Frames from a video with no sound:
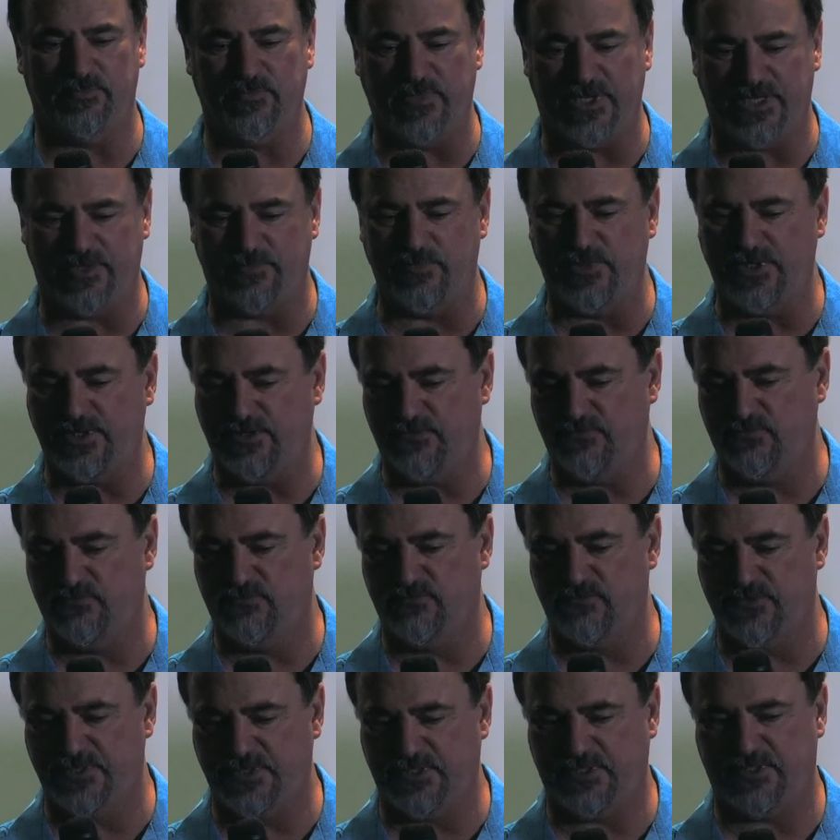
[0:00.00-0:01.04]
made me
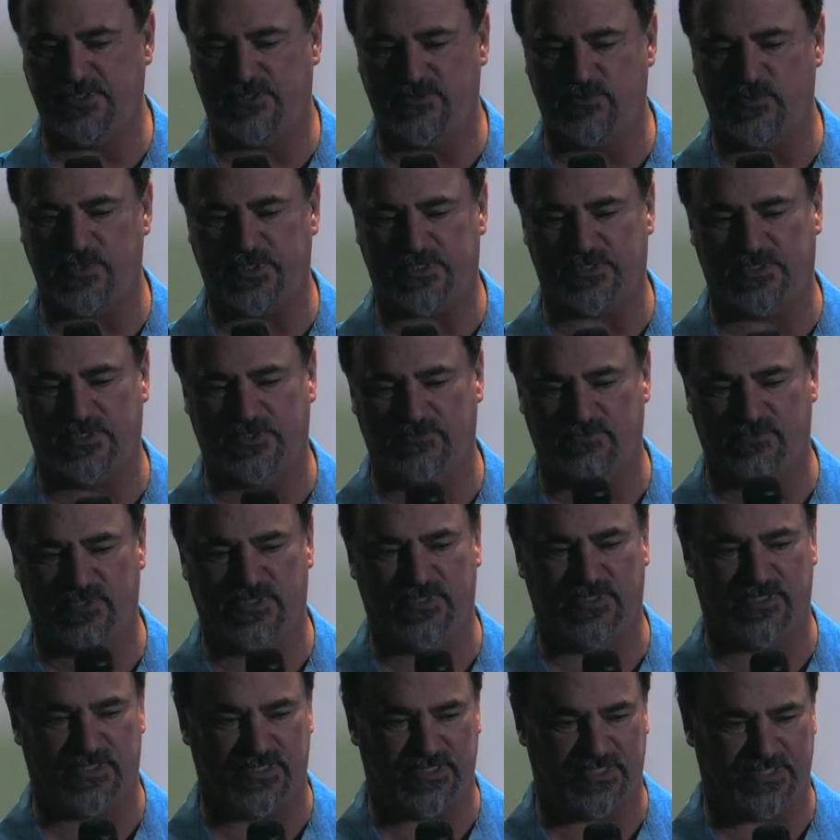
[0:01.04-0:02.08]
really quickly
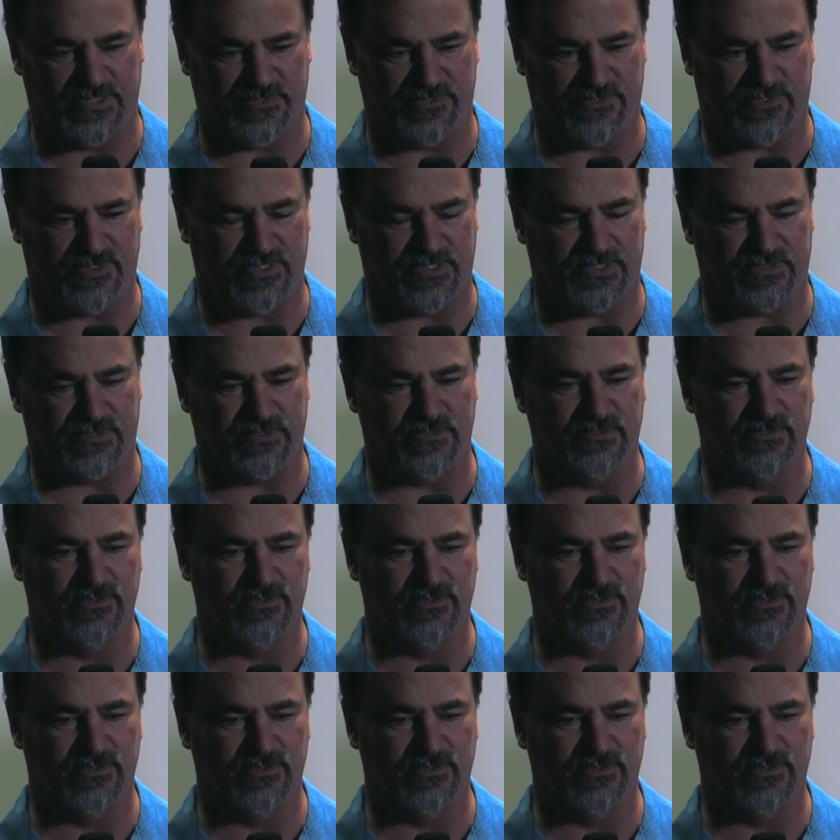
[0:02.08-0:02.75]
realize that